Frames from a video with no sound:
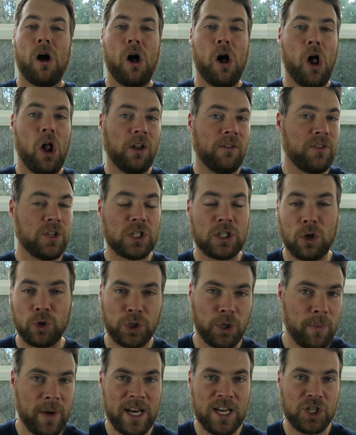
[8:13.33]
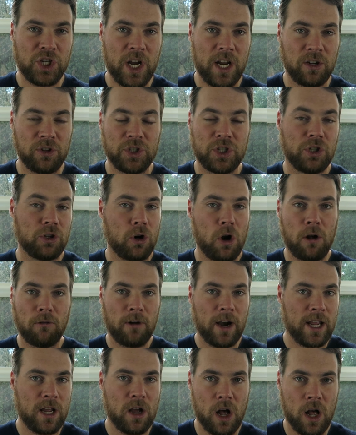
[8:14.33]
All of the social media channels you're
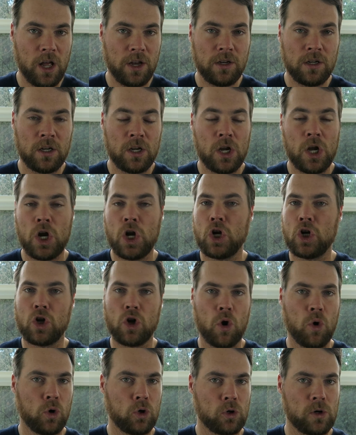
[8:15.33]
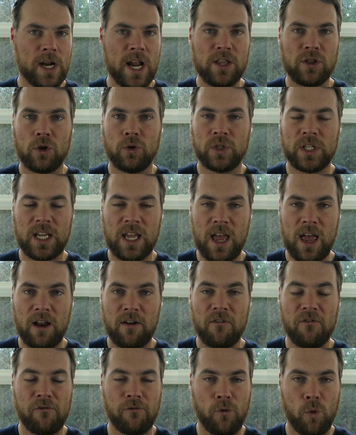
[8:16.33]
already on, go create those
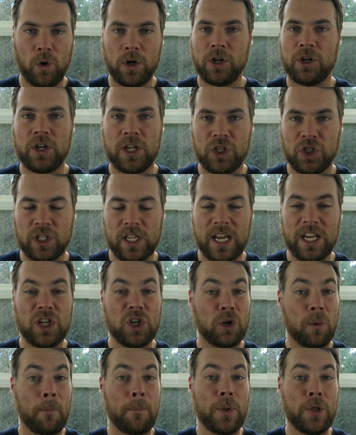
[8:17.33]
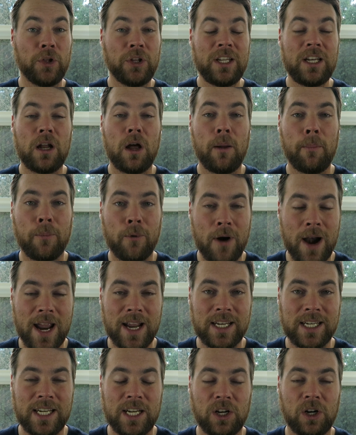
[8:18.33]
again for your niche site. You're building a
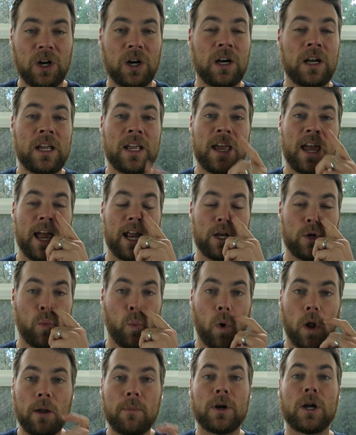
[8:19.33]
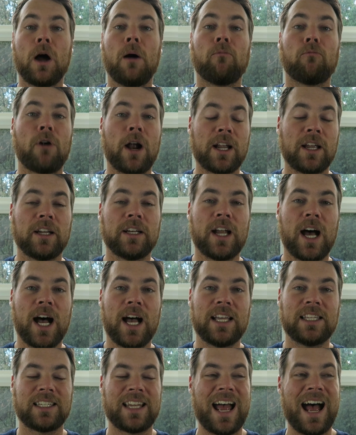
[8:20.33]
brand here, and you want to become
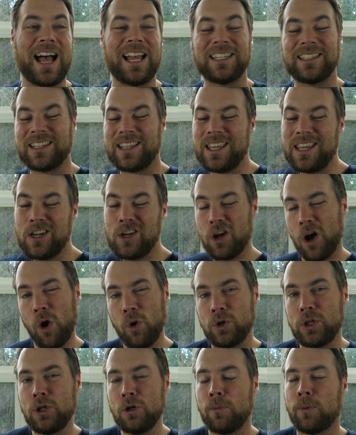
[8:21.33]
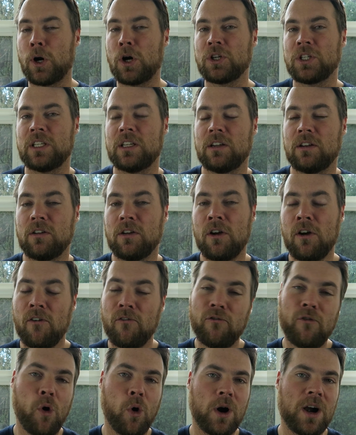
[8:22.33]
recognized as the go-to person
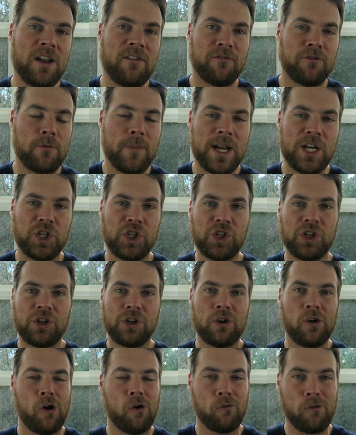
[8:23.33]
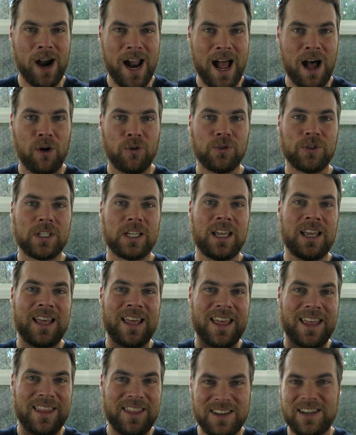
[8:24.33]
for information around
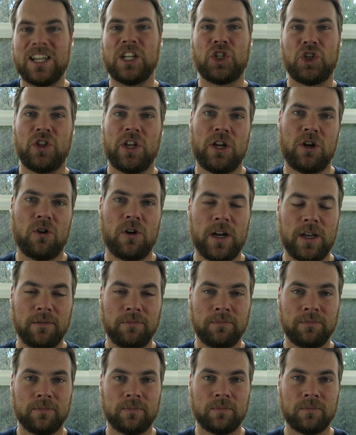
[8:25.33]
the niche that you're in.